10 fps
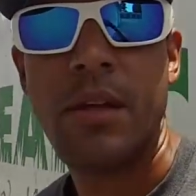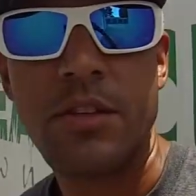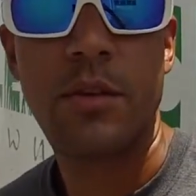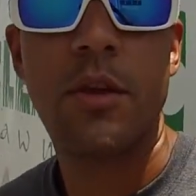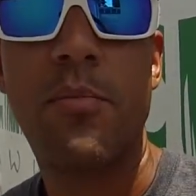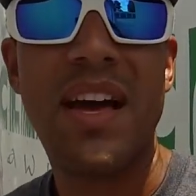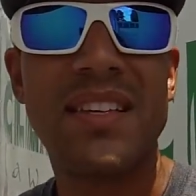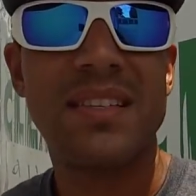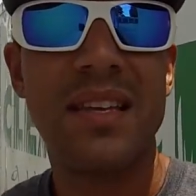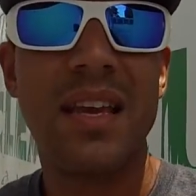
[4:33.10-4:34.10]
So the
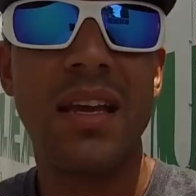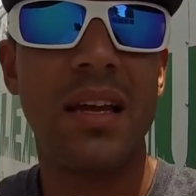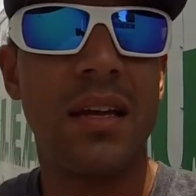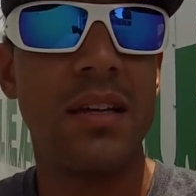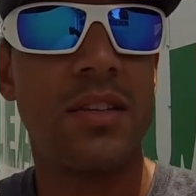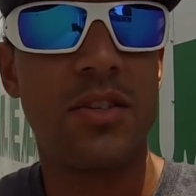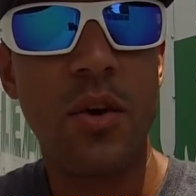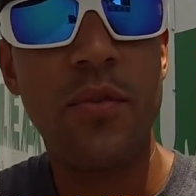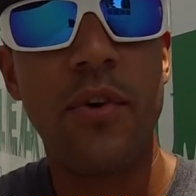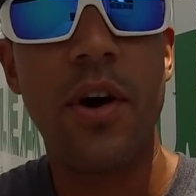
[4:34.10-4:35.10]
best thing
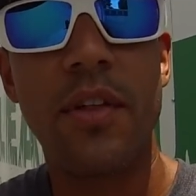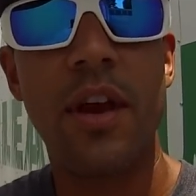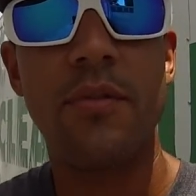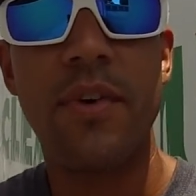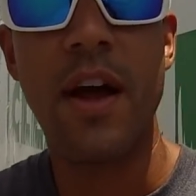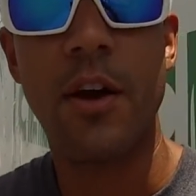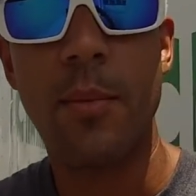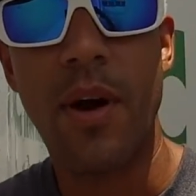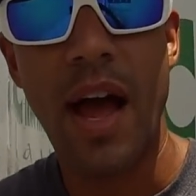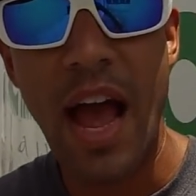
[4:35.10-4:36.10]
so far that I found
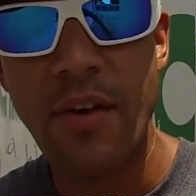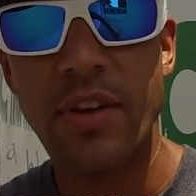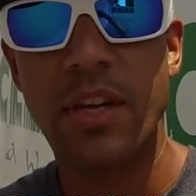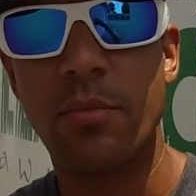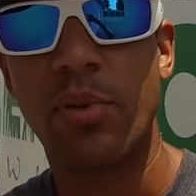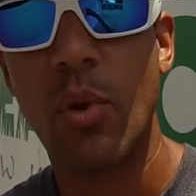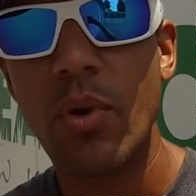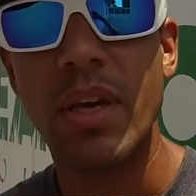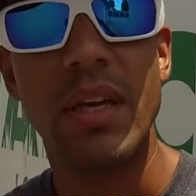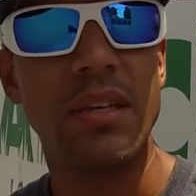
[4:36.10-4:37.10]
about having
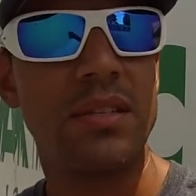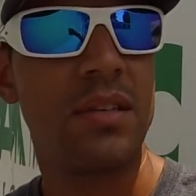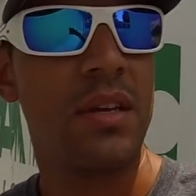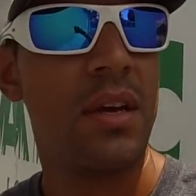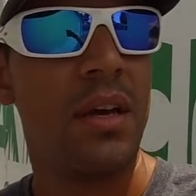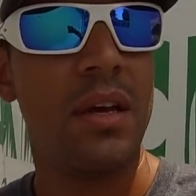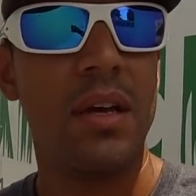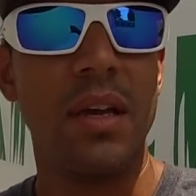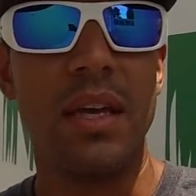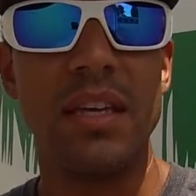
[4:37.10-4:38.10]
employees
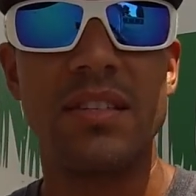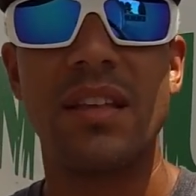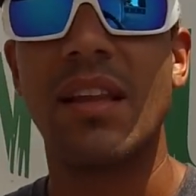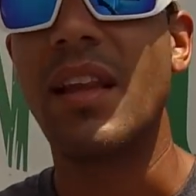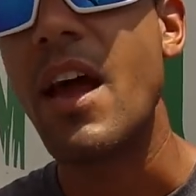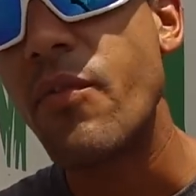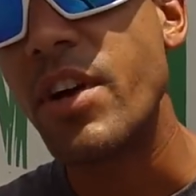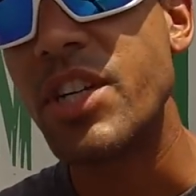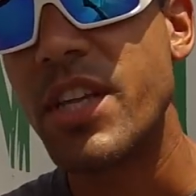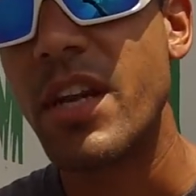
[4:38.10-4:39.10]
is the
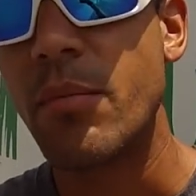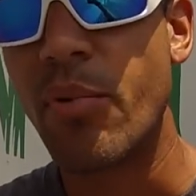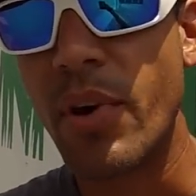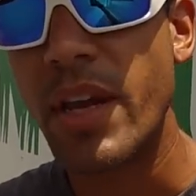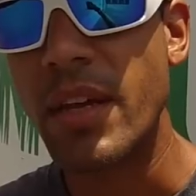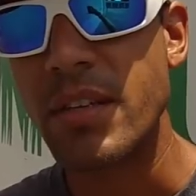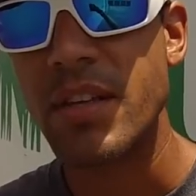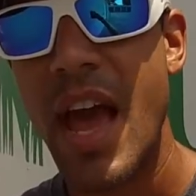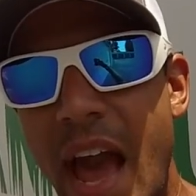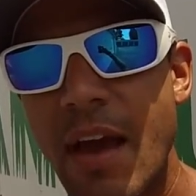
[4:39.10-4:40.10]
leverage that it brings,
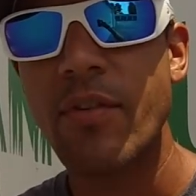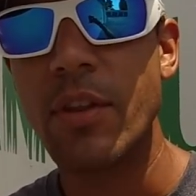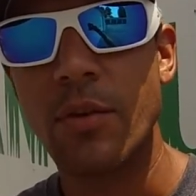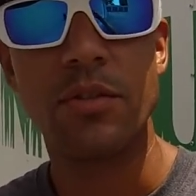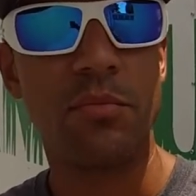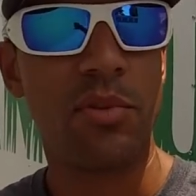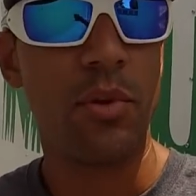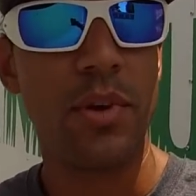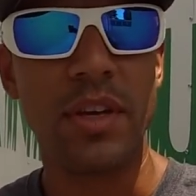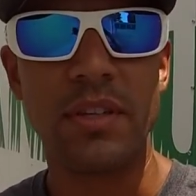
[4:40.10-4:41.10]
having those
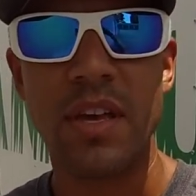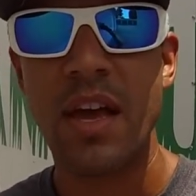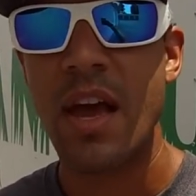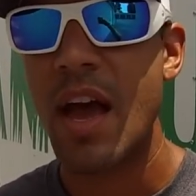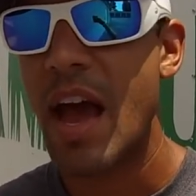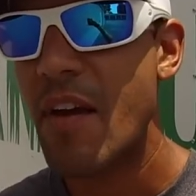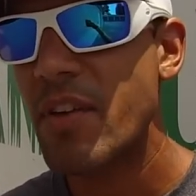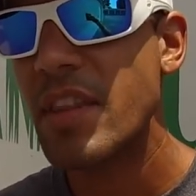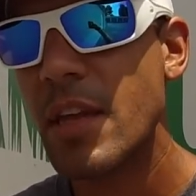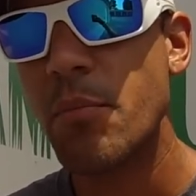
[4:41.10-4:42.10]
employees,
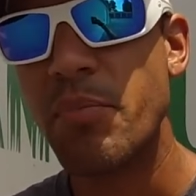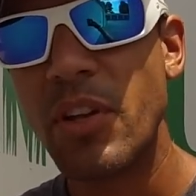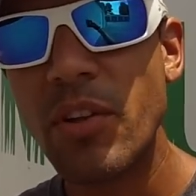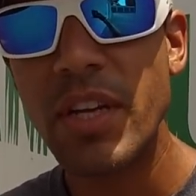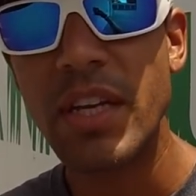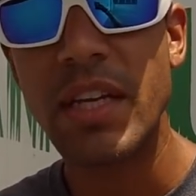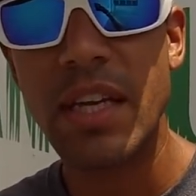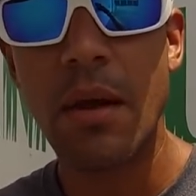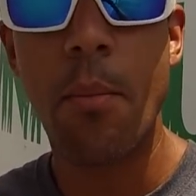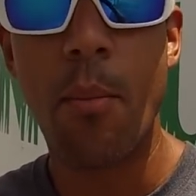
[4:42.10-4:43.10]
having the ability to
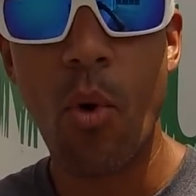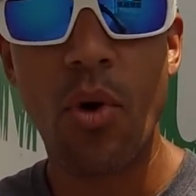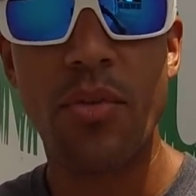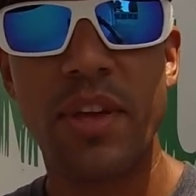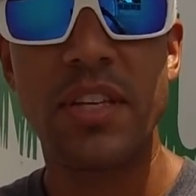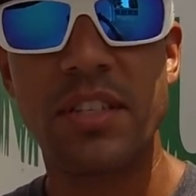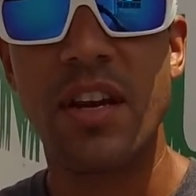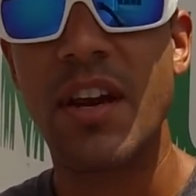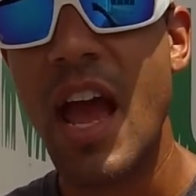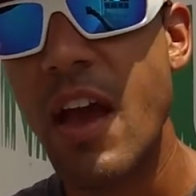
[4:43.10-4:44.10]
get more things
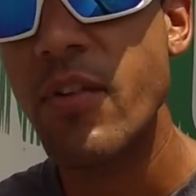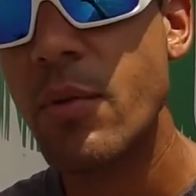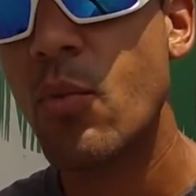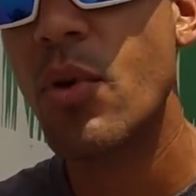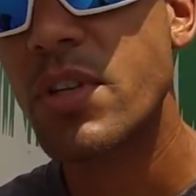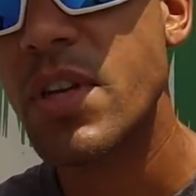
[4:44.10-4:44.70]
done, having more